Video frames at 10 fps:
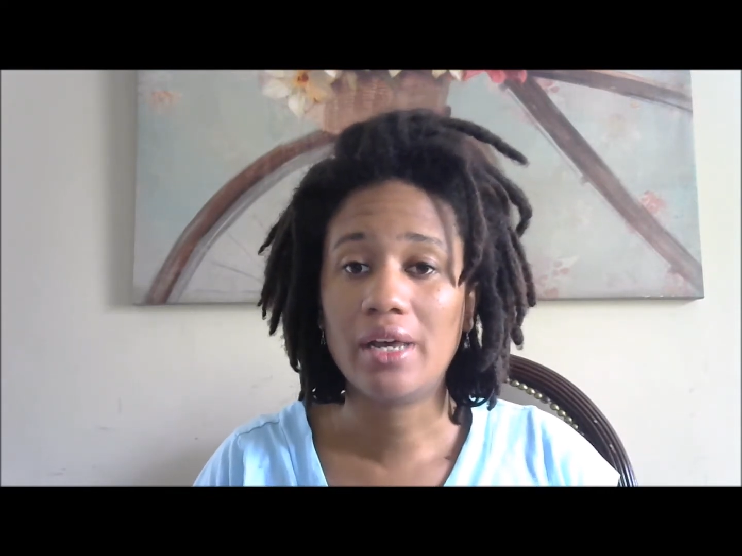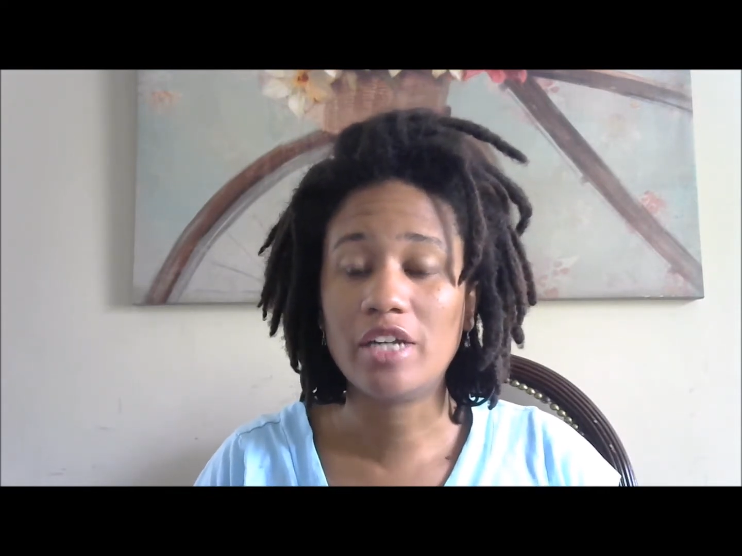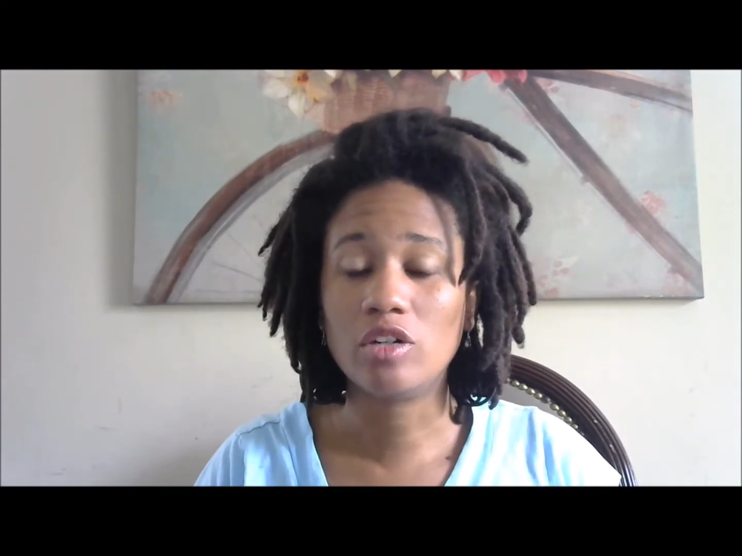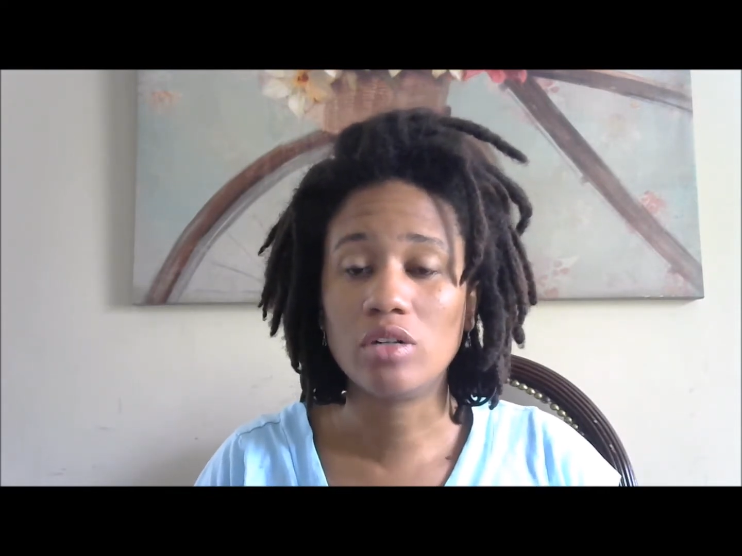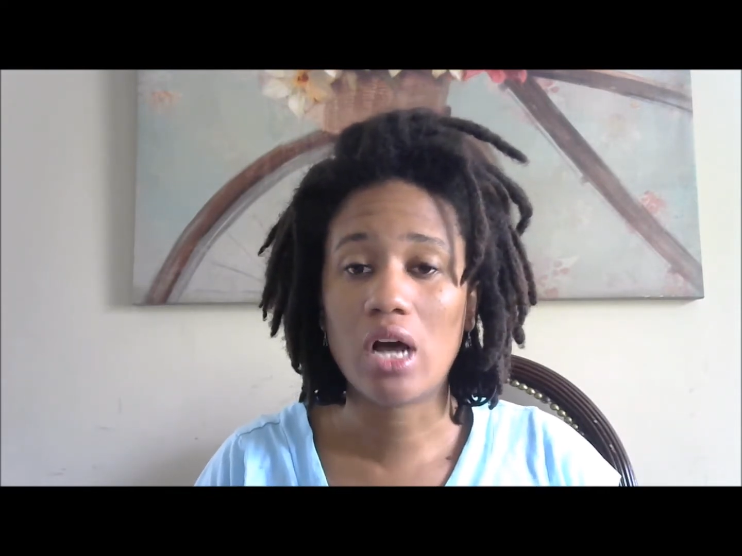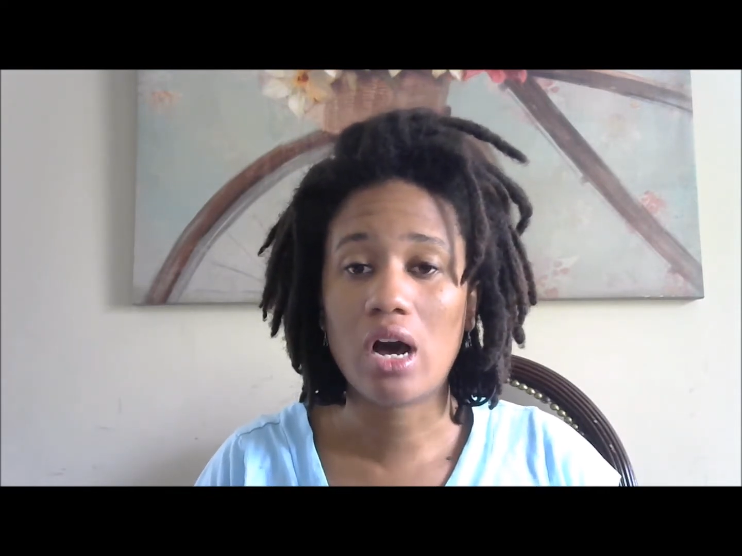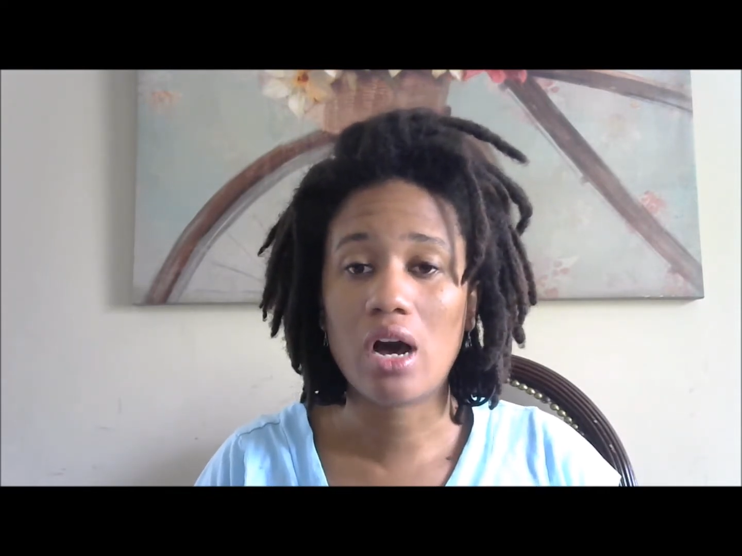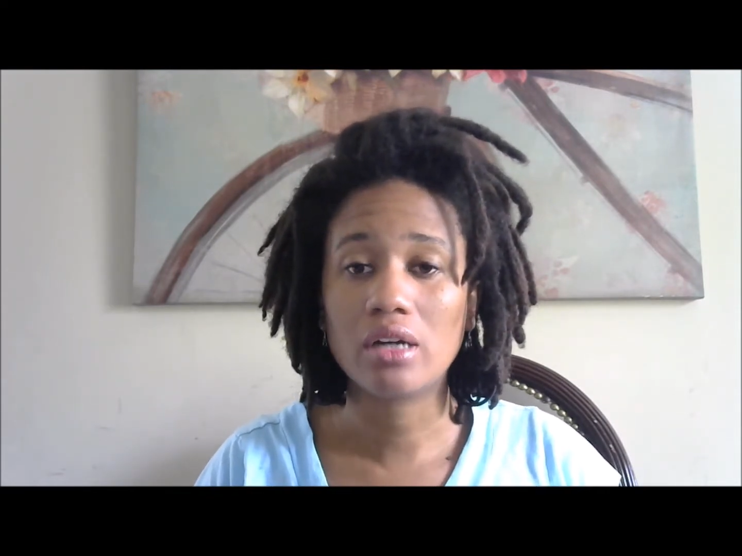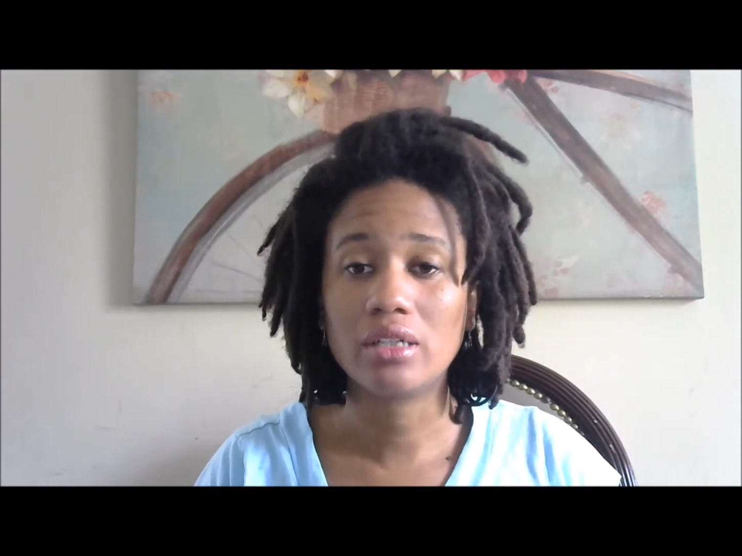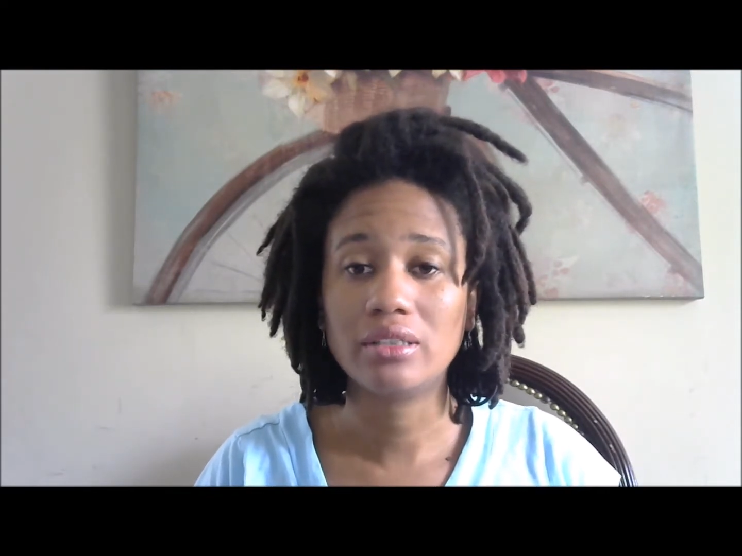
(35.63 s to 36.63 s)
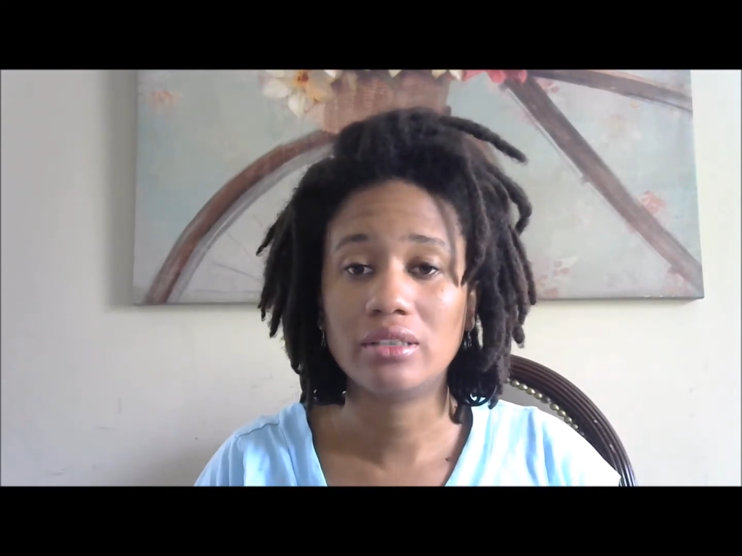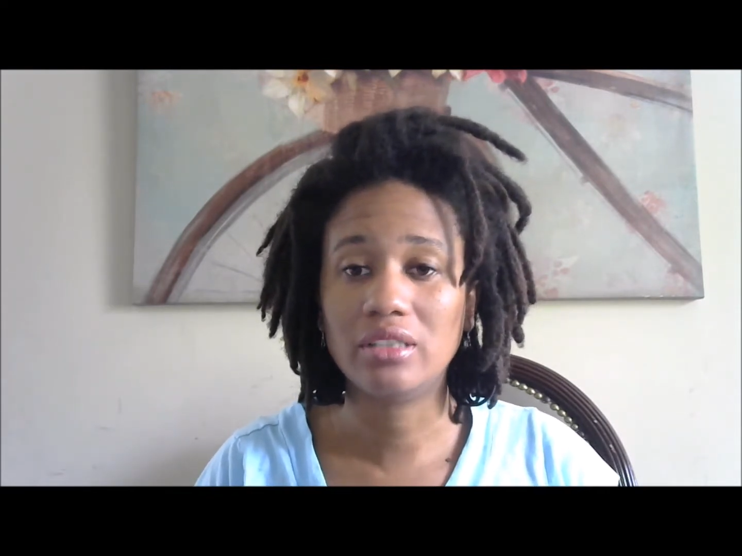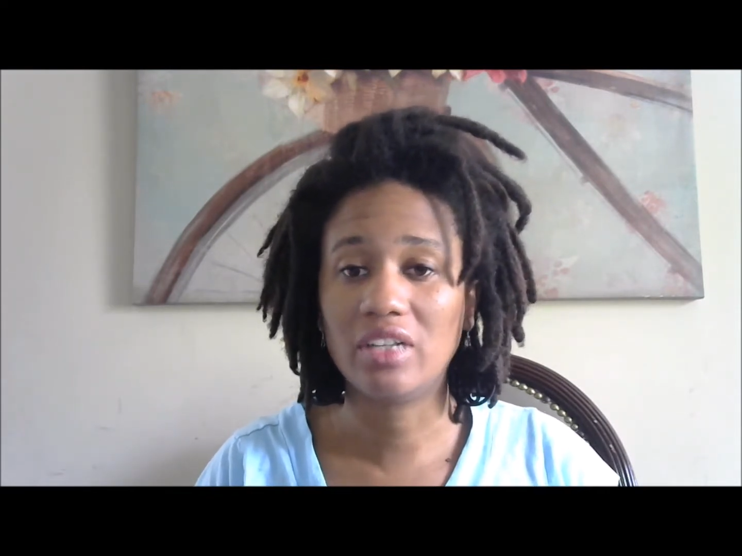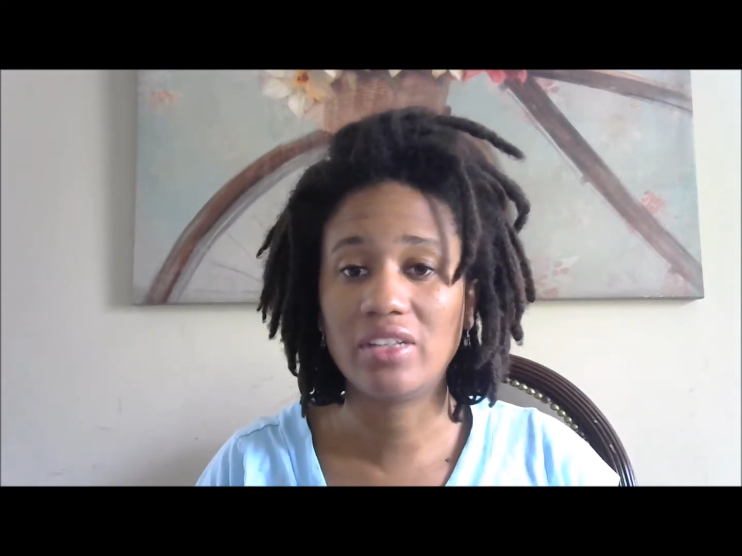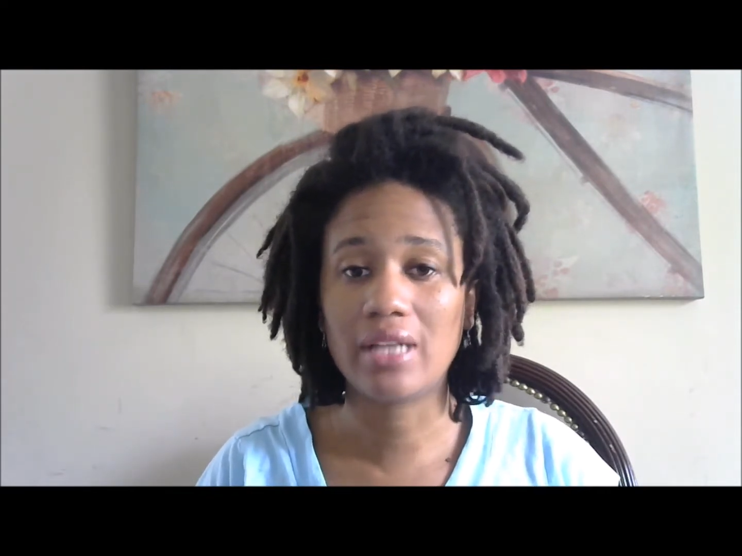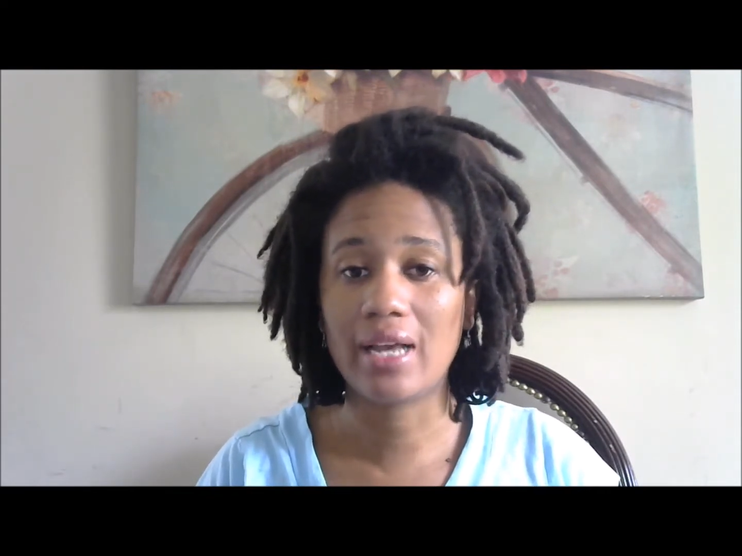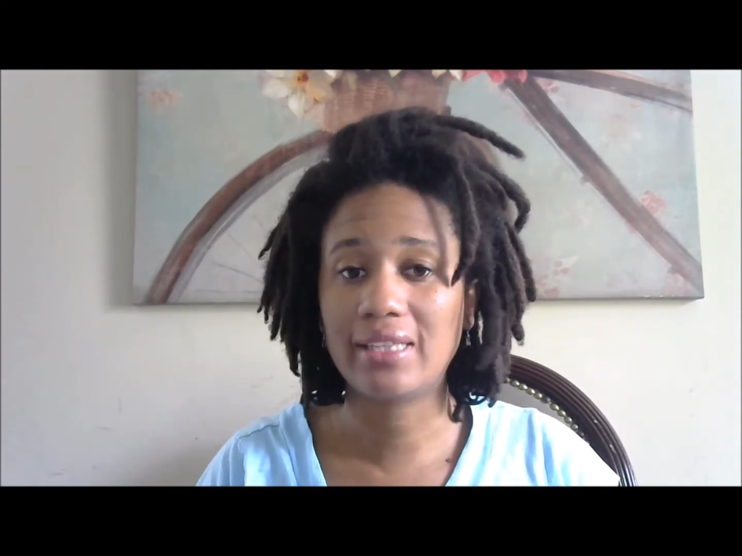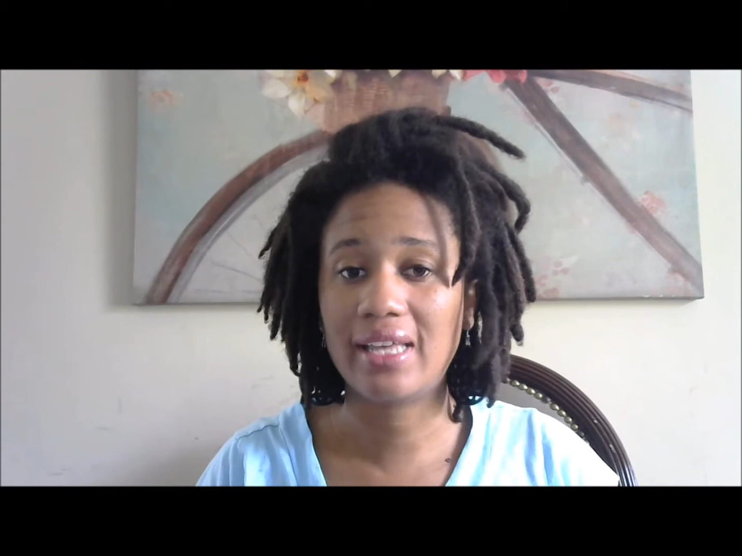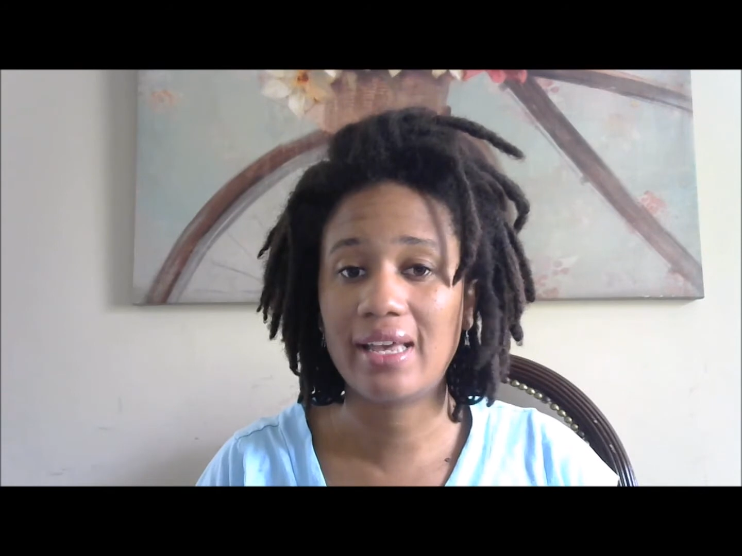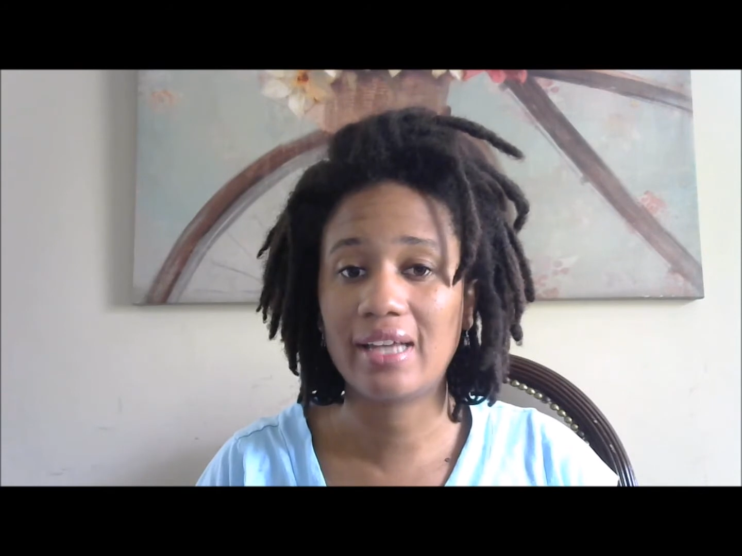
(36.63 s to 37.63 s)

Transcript: interlock, nothing like that.